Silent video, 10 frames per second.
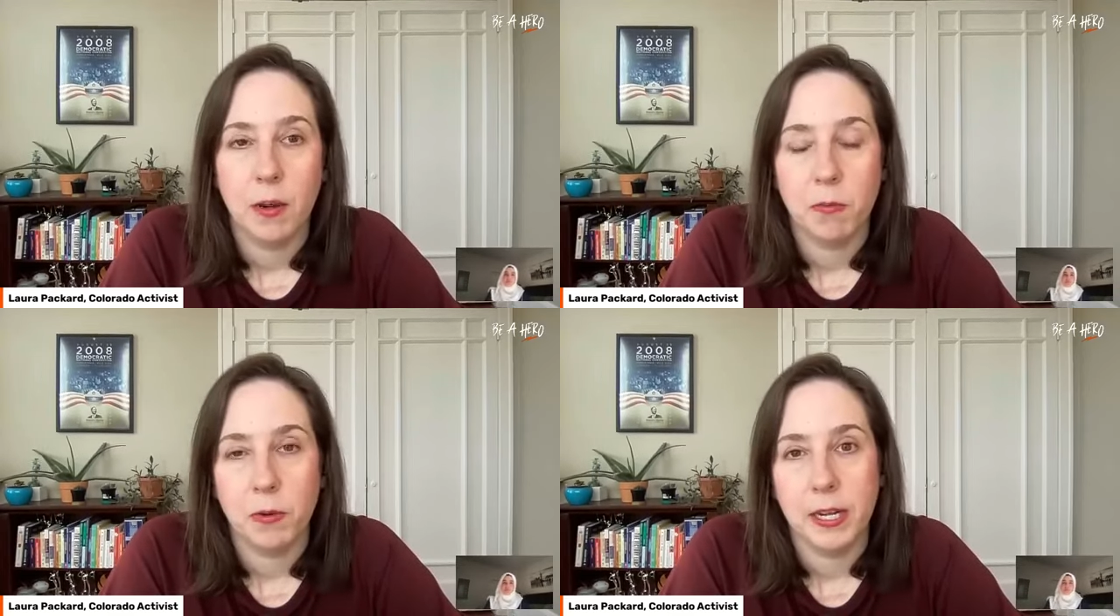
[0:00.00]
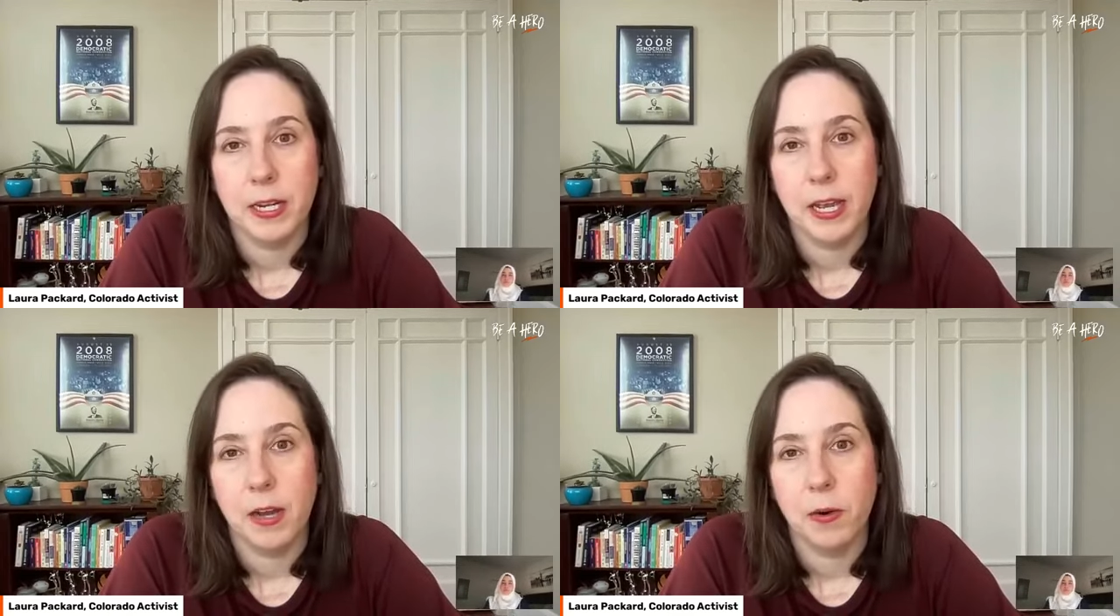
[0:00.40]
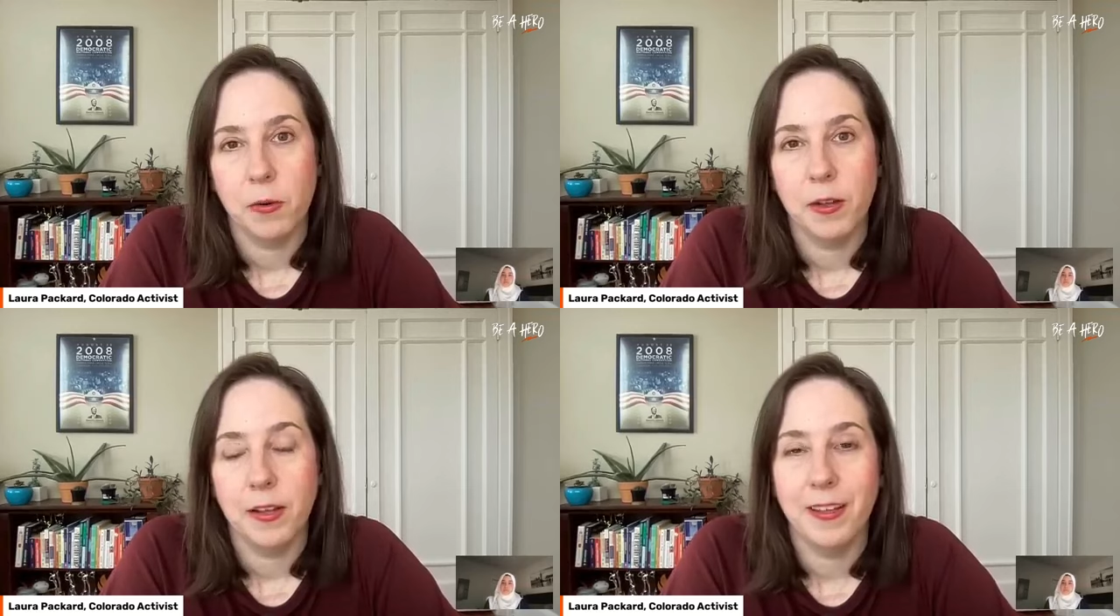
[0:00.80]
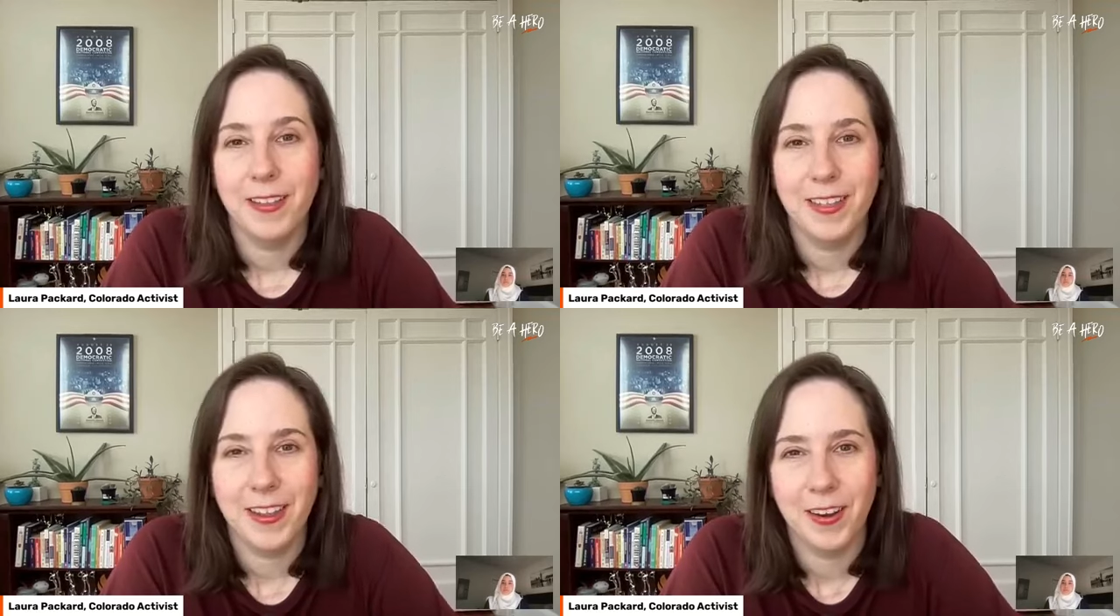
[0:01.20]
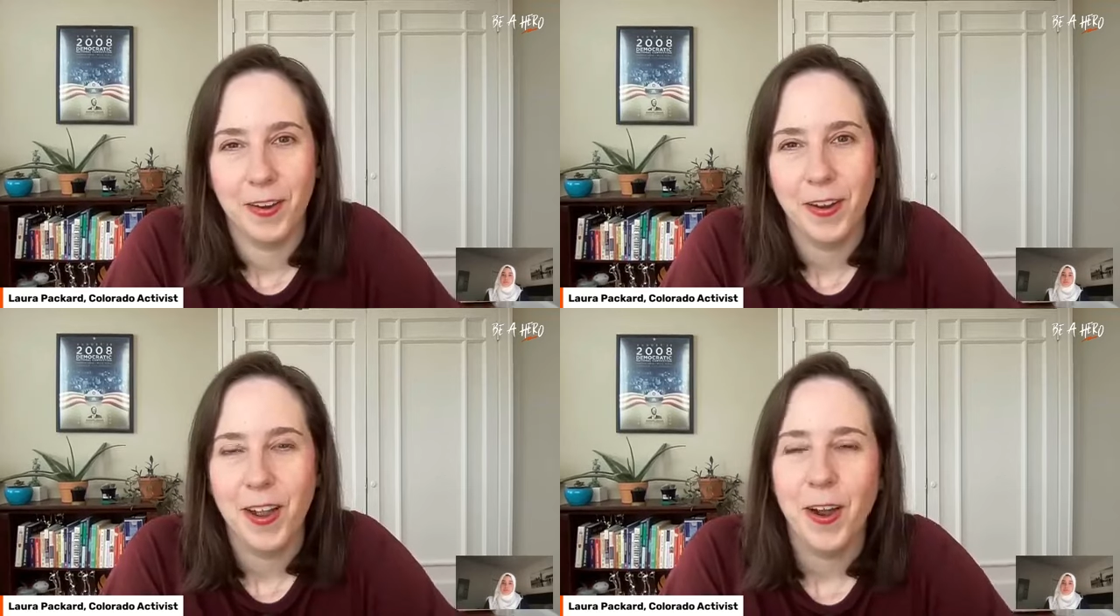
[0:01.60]
right now
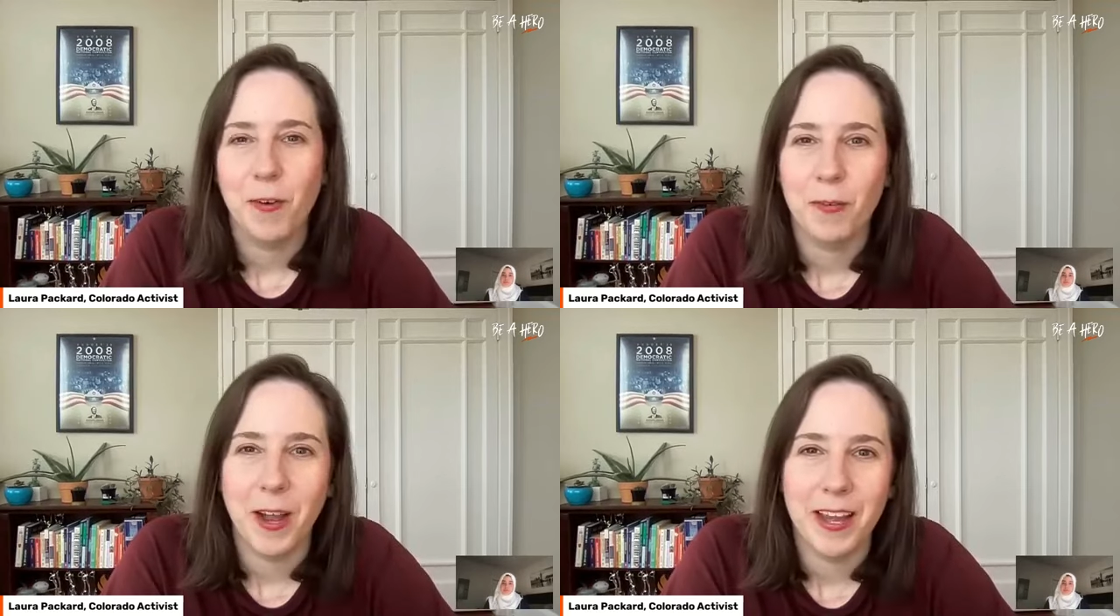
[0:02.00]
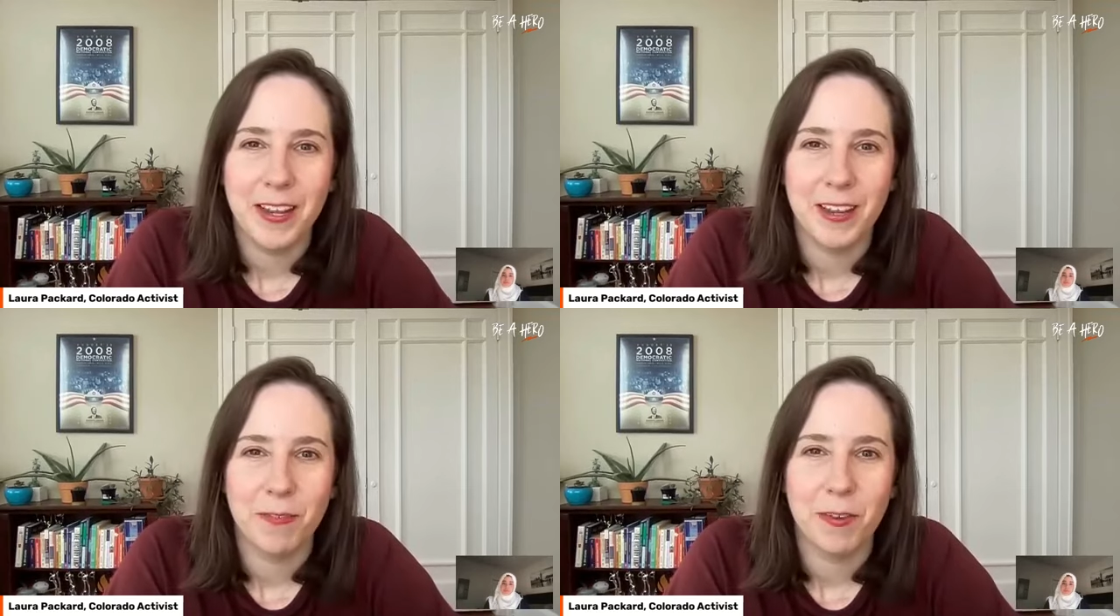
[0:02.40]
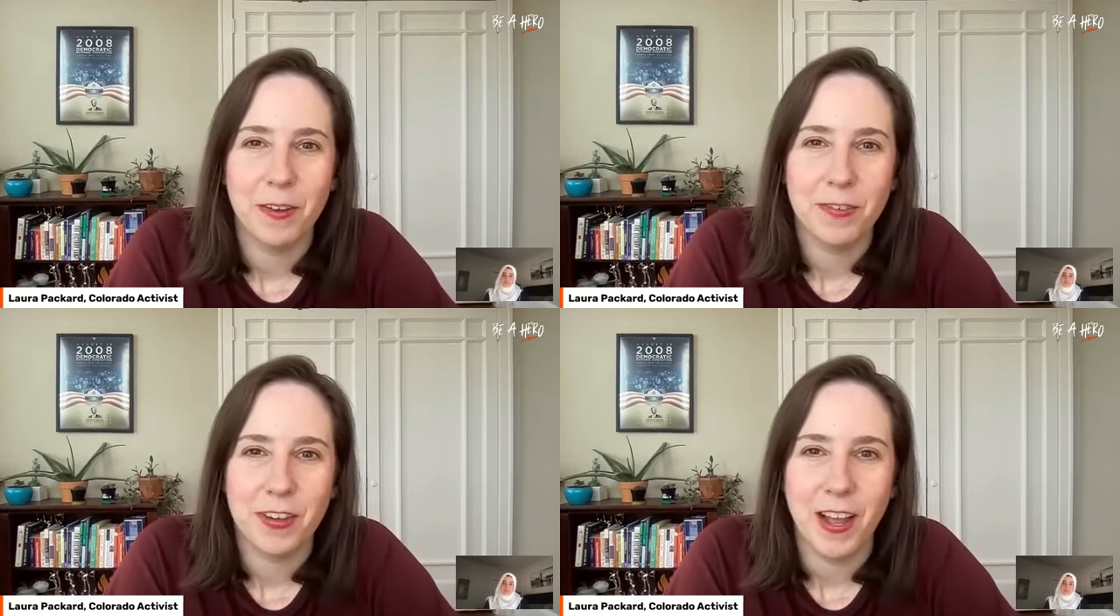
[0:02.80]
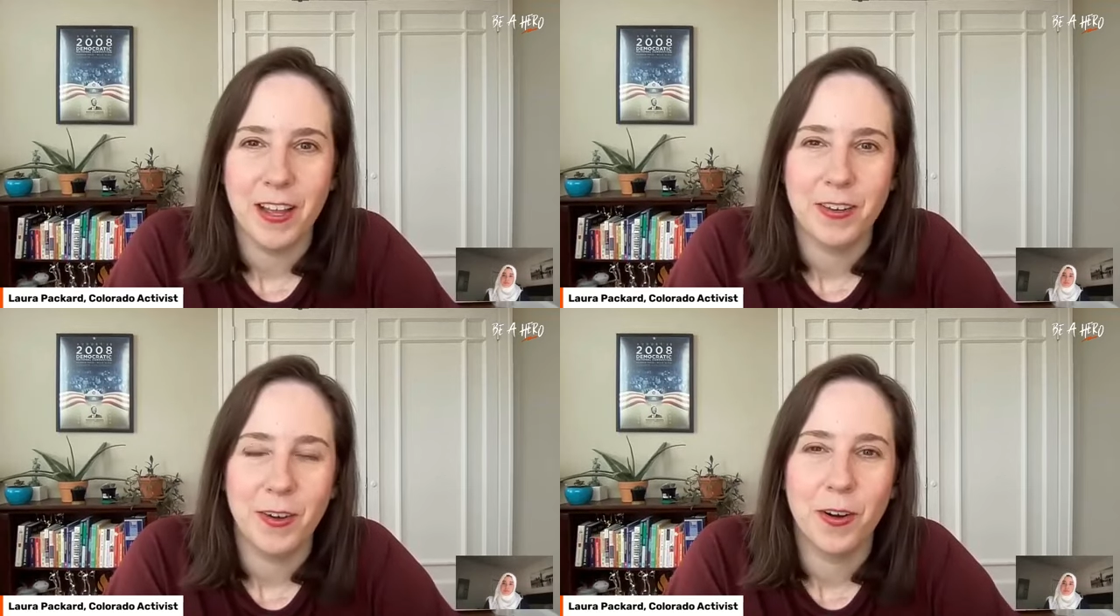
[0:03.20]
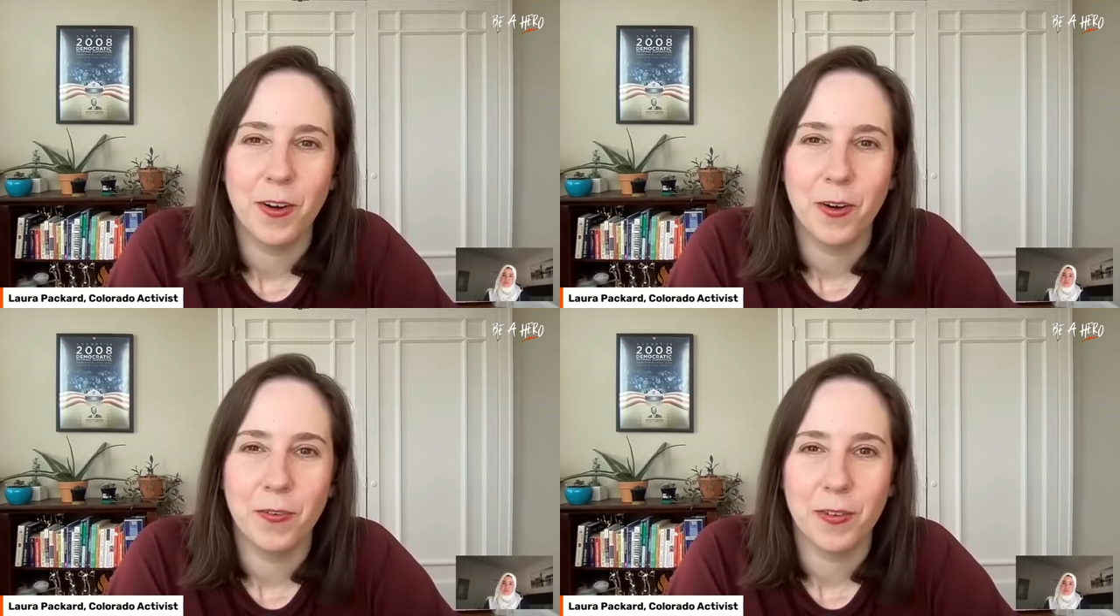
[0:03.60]
they're riding roughshod
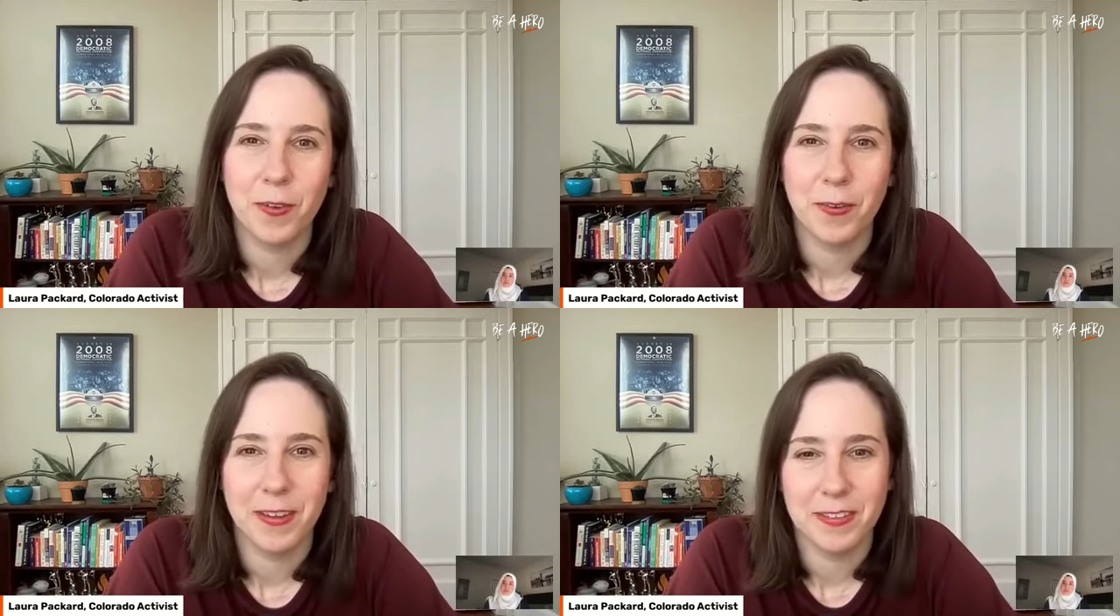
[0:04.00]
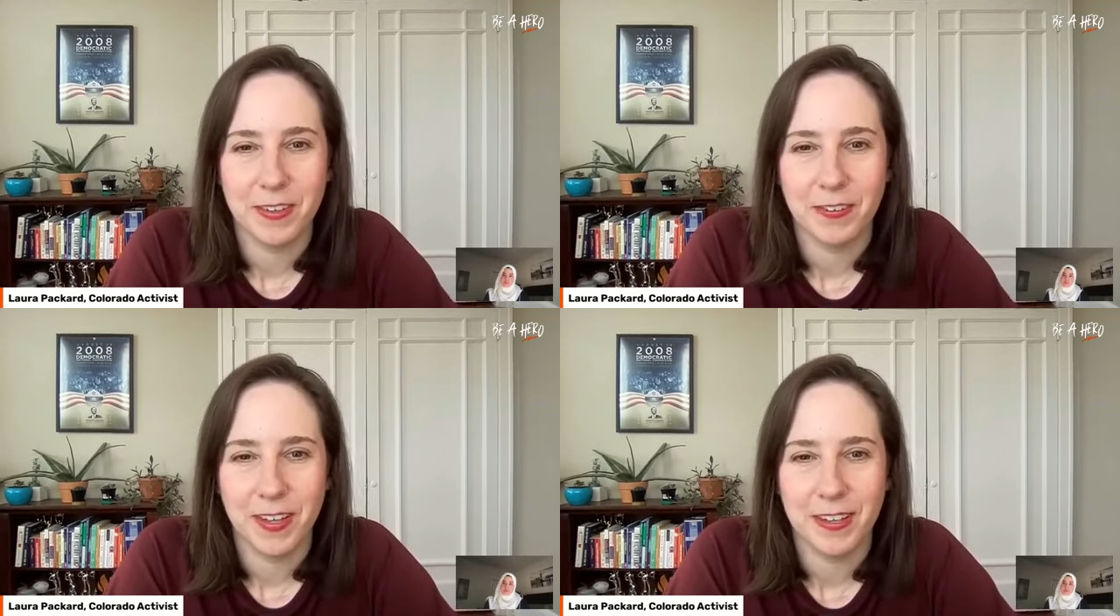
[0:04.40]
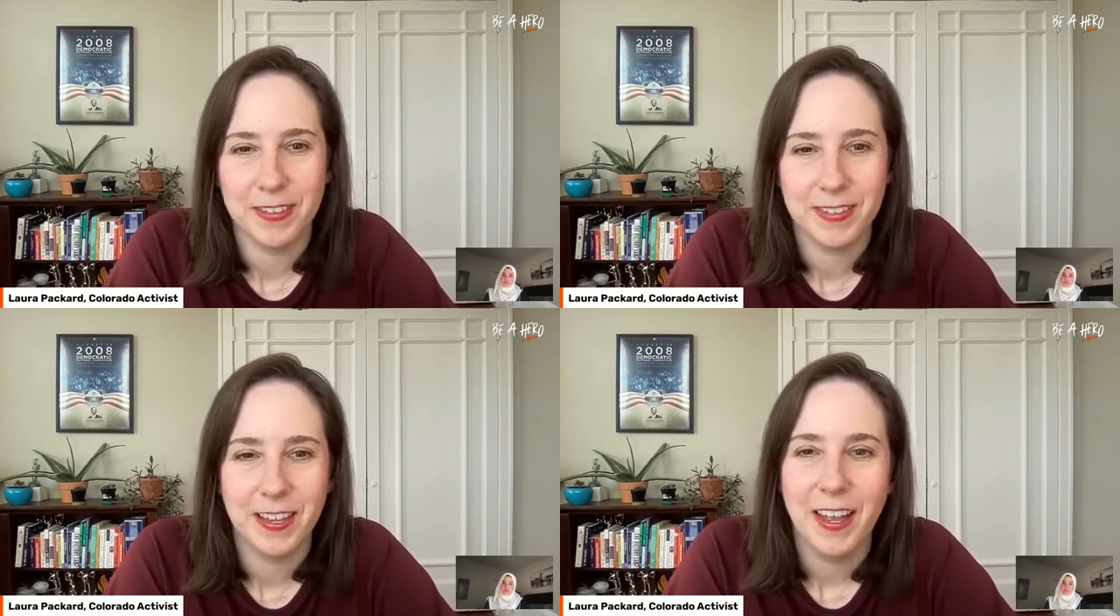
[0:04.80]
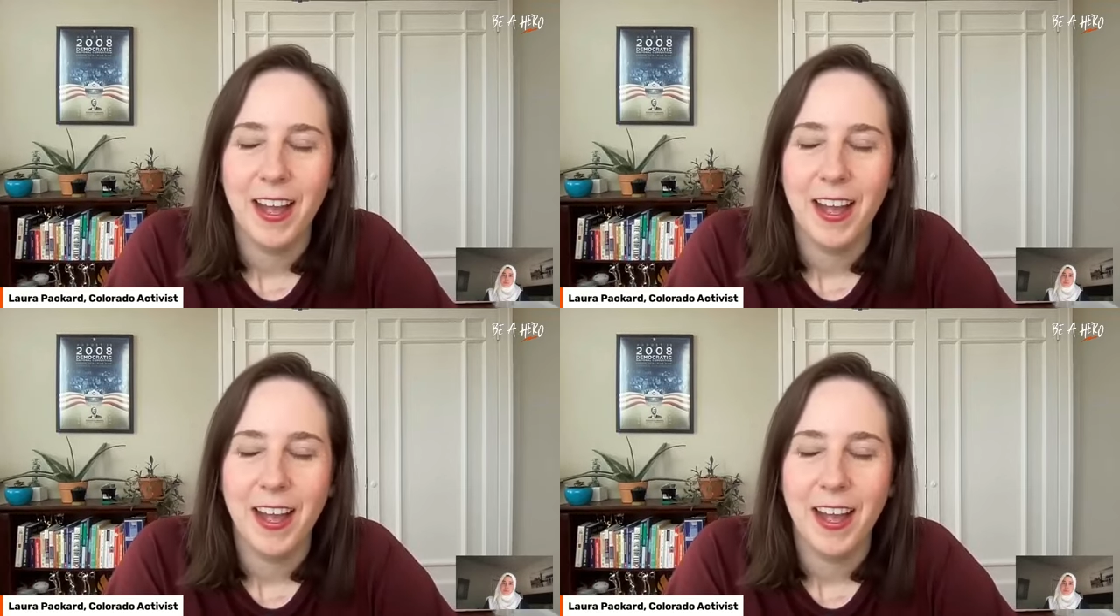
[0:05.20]
over the rest of us.